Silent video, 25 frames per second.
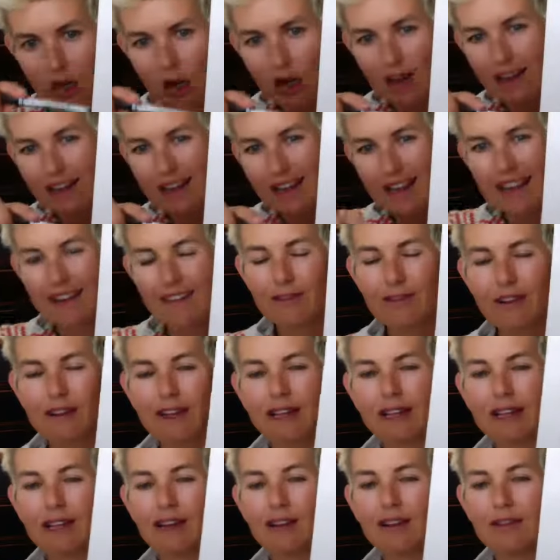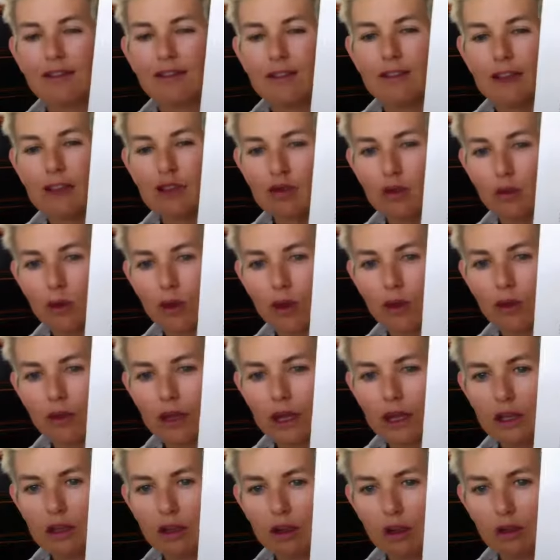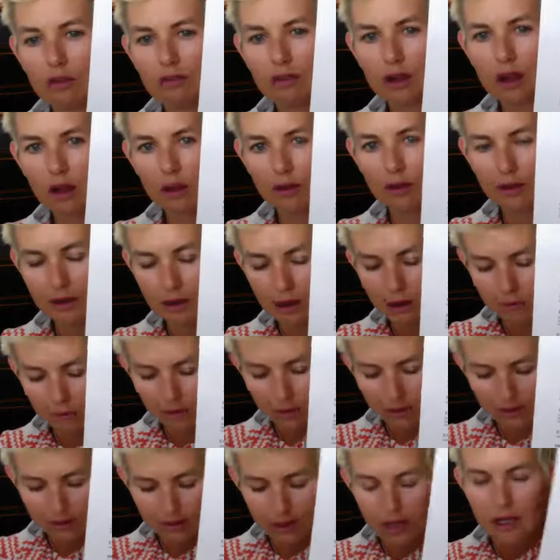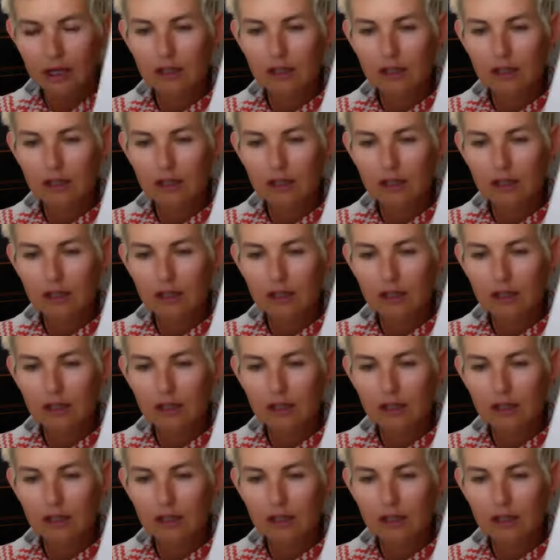on every individual that you're following up with.